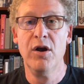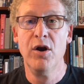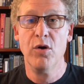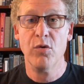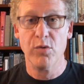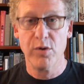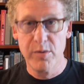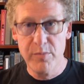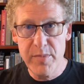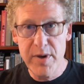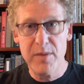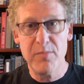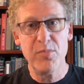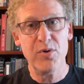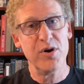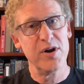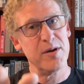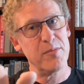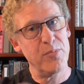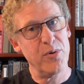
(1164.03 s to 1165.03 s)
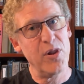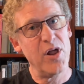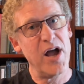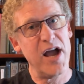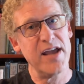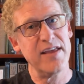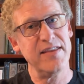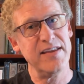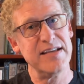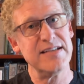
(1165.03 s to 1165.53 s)
Remember and
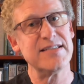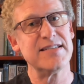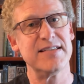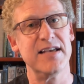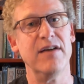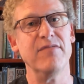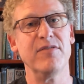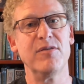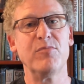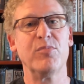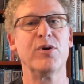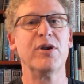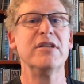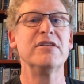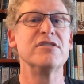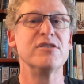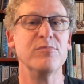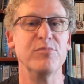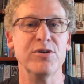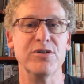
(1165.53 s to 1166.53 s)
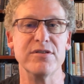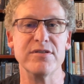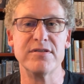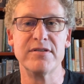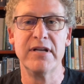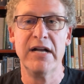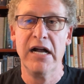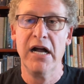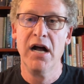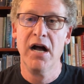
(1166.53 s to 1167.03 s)
apply these 7 principles.
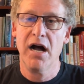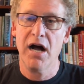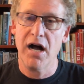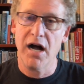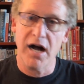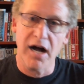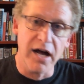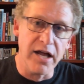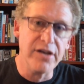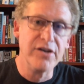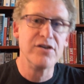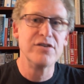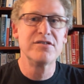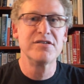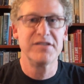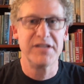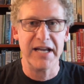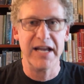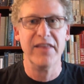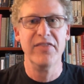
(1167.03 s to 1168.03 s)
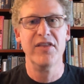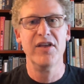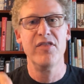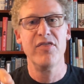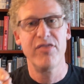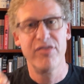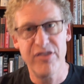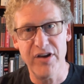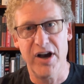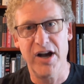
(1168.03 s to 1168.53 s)
Understand that
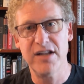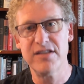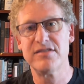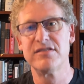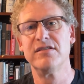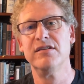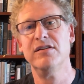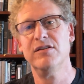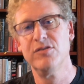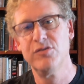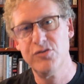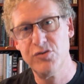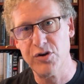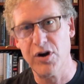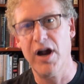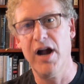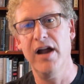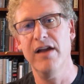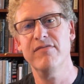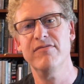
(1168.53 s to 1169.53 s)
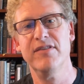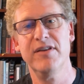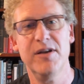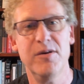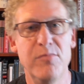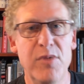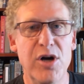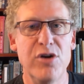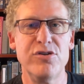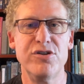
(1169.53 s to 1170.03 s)
thoughts drive
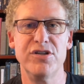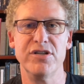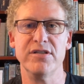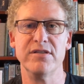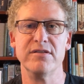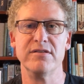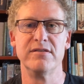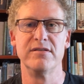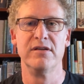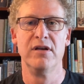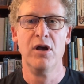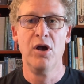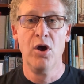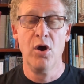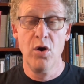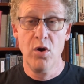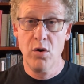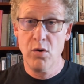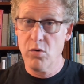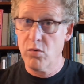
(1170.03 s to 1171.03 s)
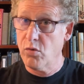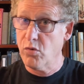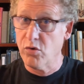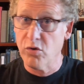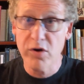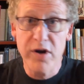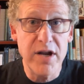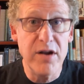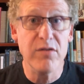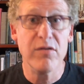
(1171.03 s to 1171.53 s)
emotions.
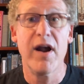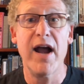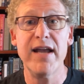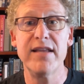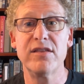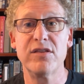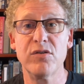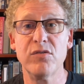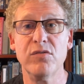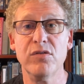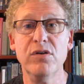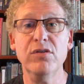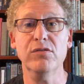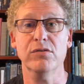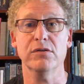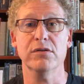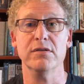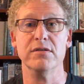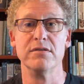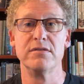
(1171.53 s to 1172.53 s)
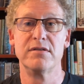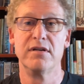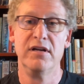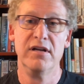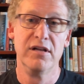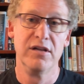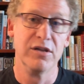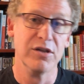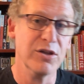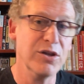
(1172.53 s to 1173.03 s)
Rewrite the rules.
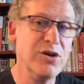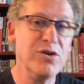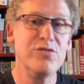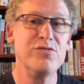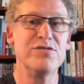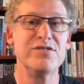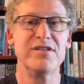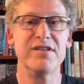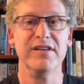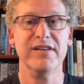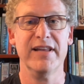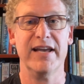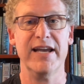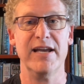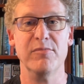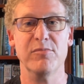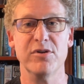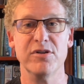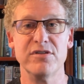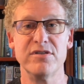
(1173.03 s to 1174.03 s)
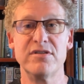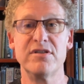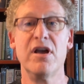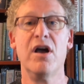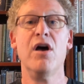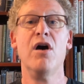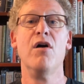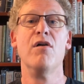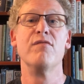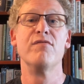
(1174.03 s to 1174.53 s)
Lose the labels.
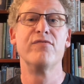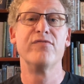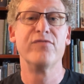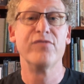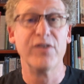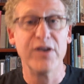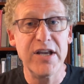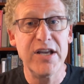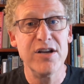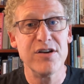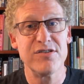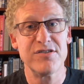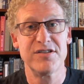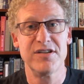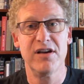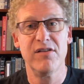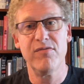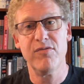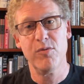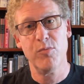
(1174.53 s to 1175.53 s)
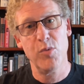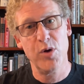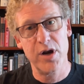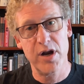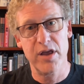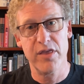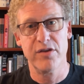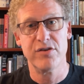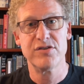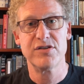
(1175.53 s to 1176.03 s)
Free yourself from what
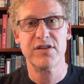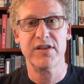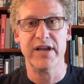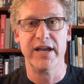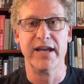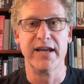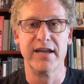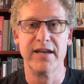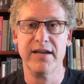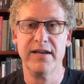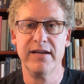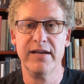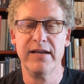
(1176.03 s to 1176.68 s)
others think.